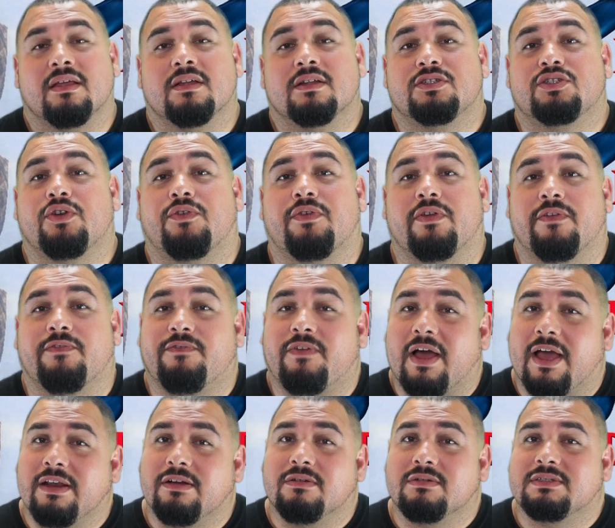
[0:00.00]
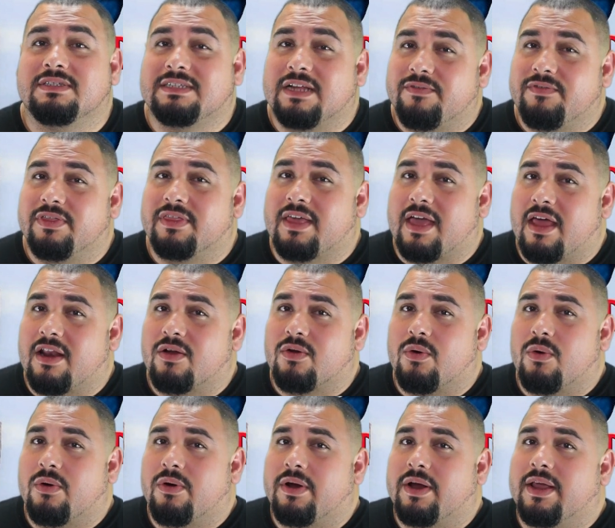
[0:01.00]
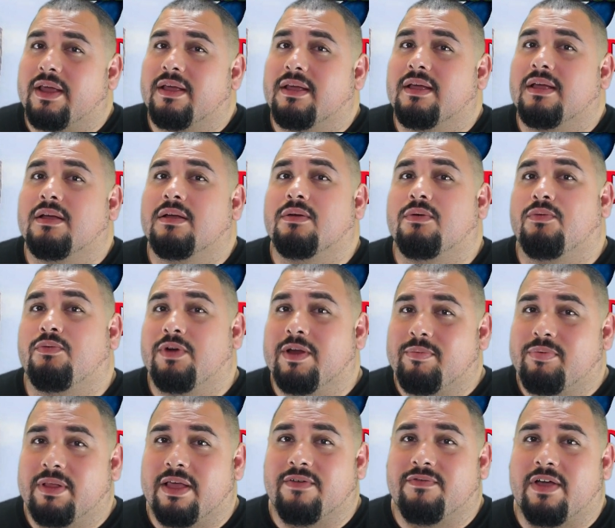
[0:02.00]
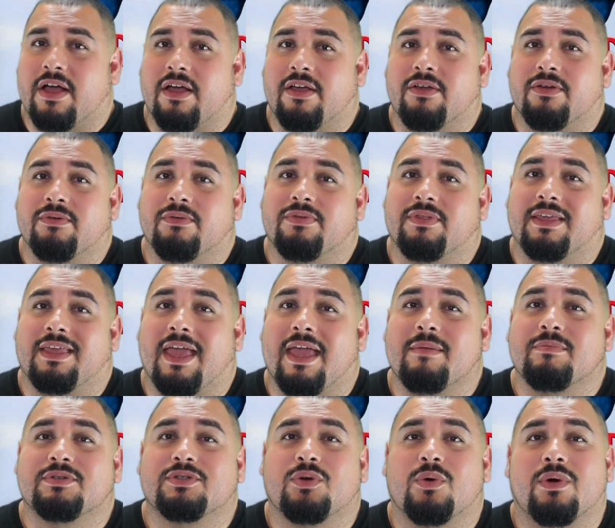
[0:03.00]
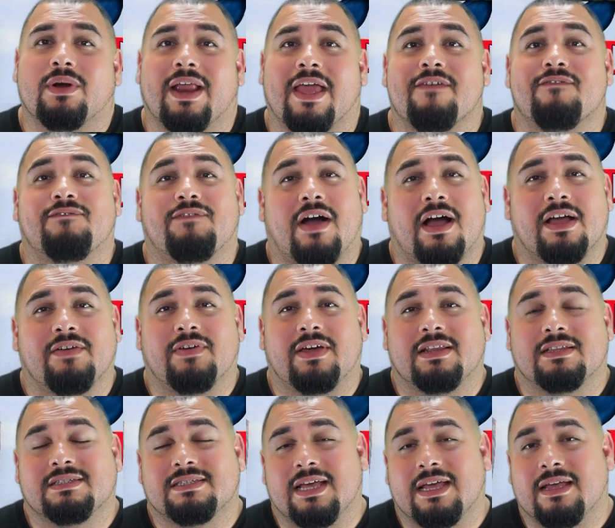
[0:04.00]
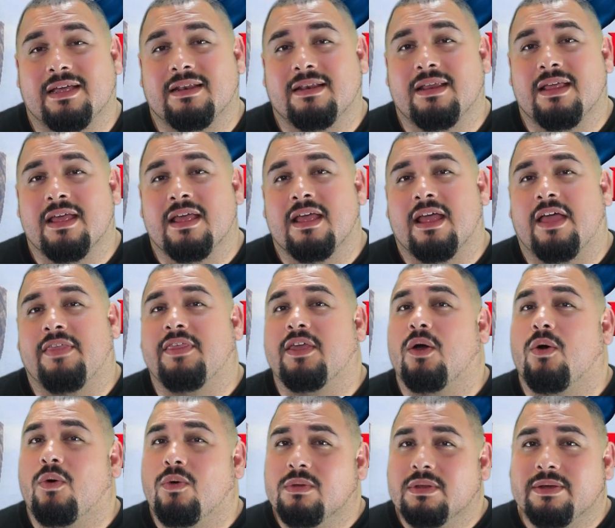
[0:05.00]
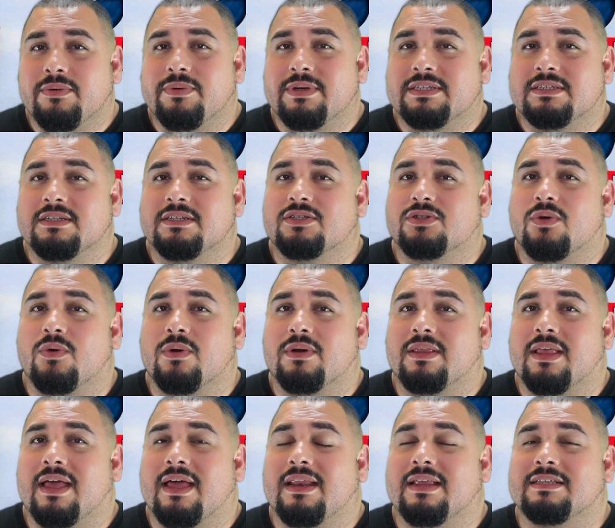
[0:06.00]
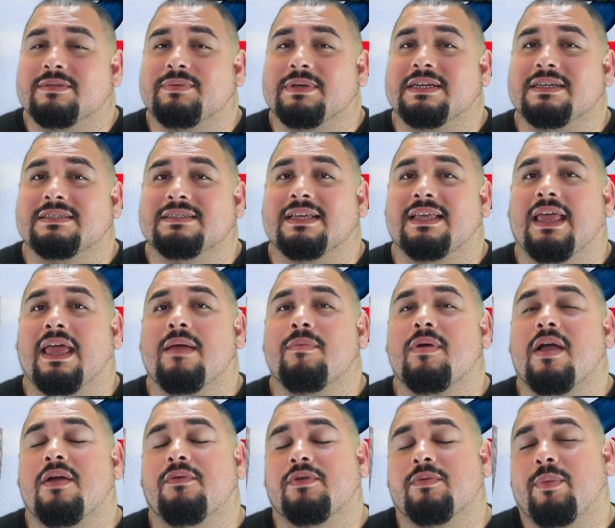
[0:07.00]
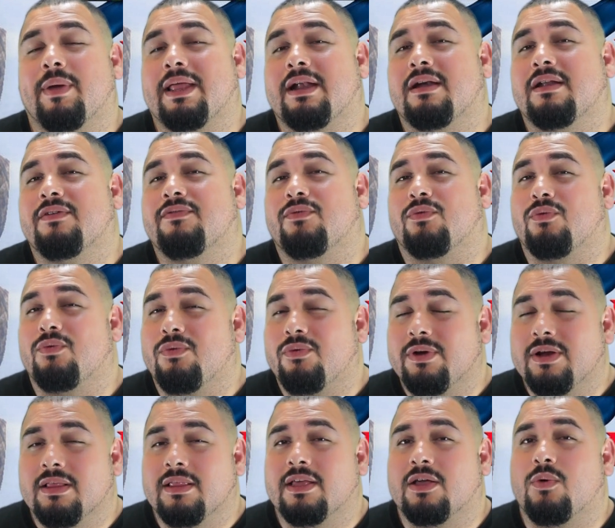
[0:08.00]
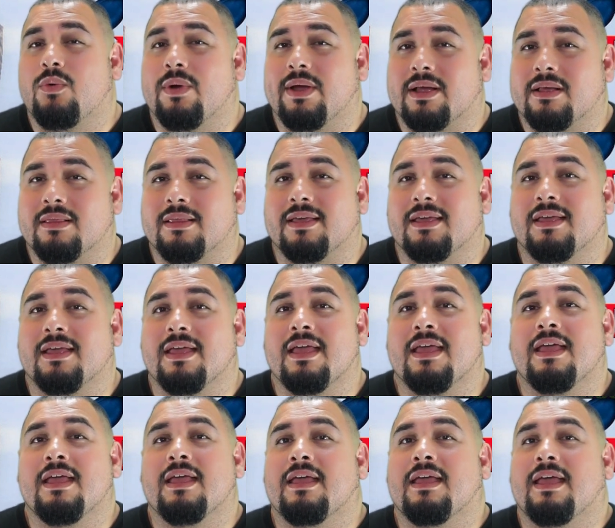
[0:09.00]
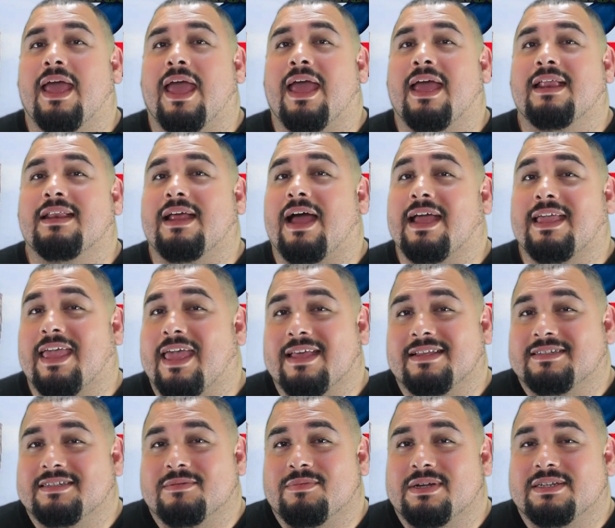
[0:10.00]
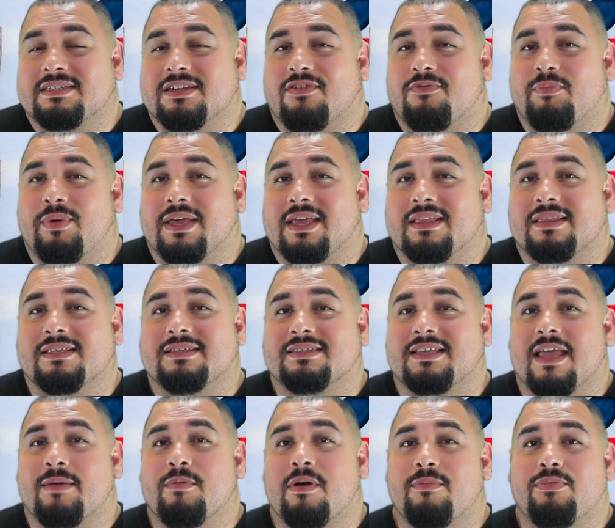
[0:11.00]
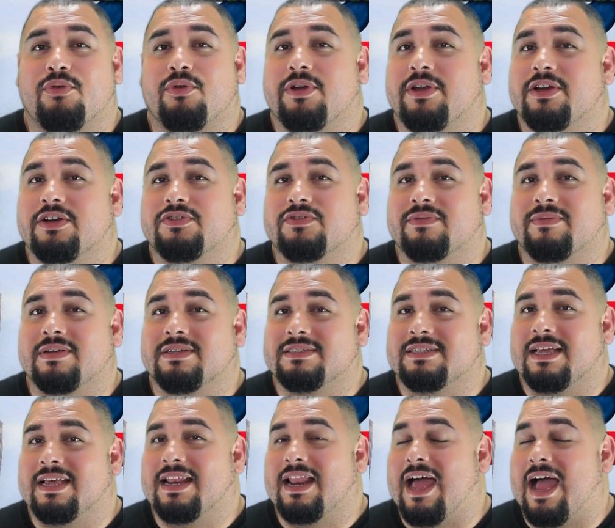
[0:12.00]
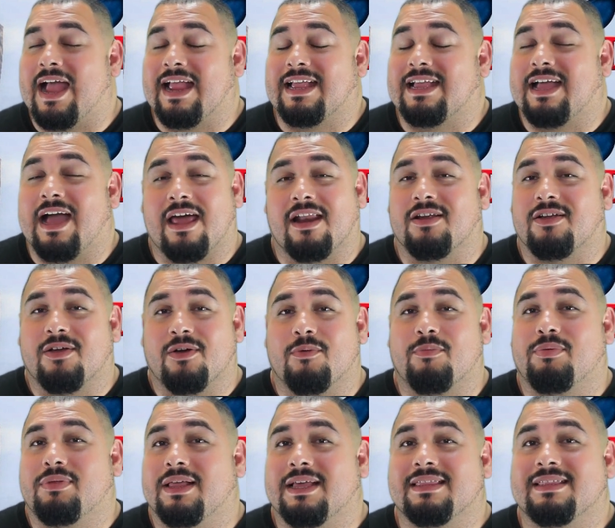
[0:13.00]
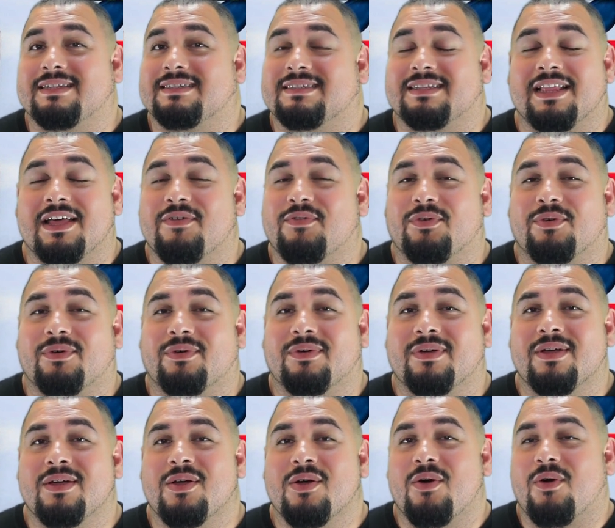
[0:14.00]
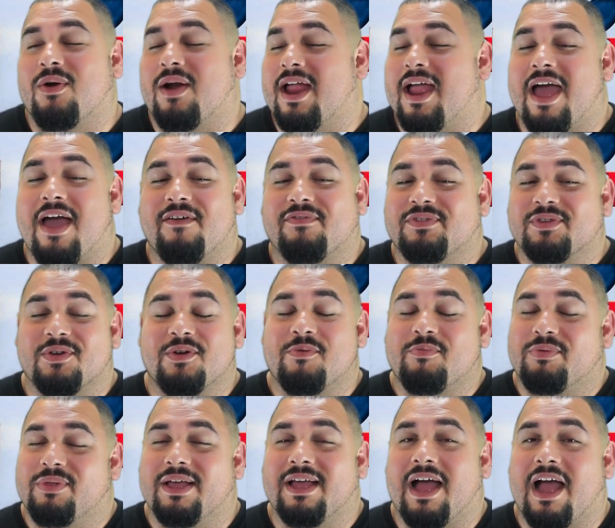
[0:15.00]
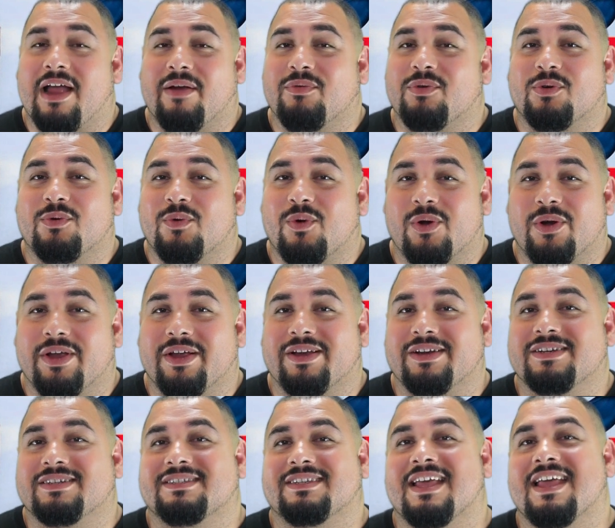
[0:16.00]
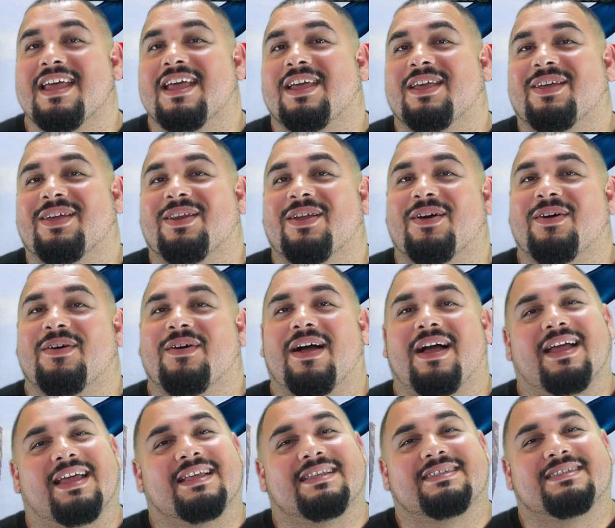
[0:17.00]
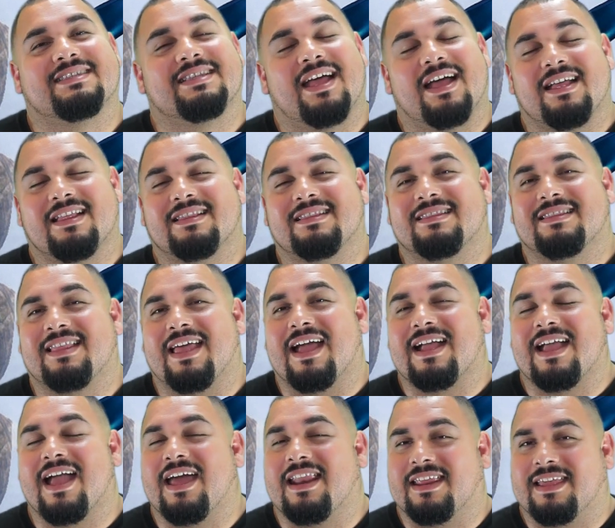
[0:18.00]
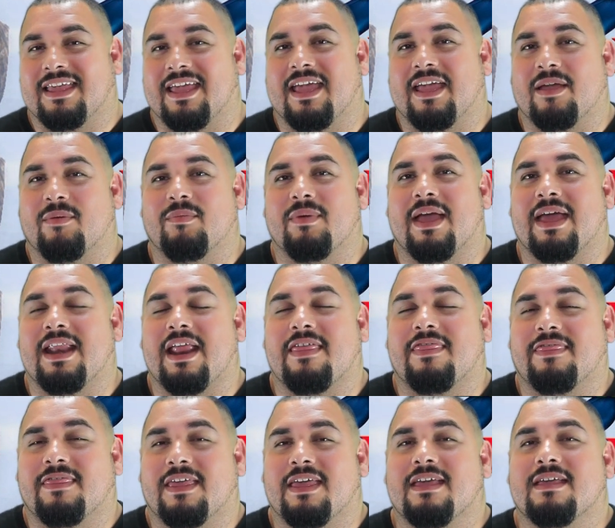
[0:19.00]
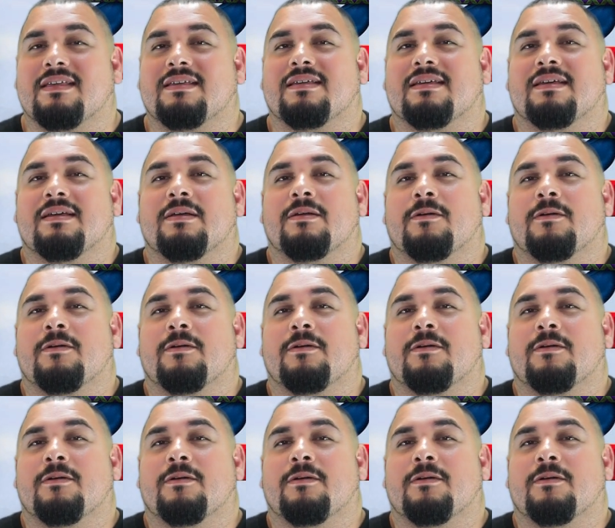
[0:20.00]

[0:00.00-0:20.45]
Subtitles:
So for the final seventh category, replay value, the game scored a 5 out of 10, and the only reason it scored that is because the game got repetitive really quickly. And I can't see myself picking this game up 3 years from now saying, I gotta go play this level, or I have to go play Hyrule Warriors. You know, it's not that kind of game. And I think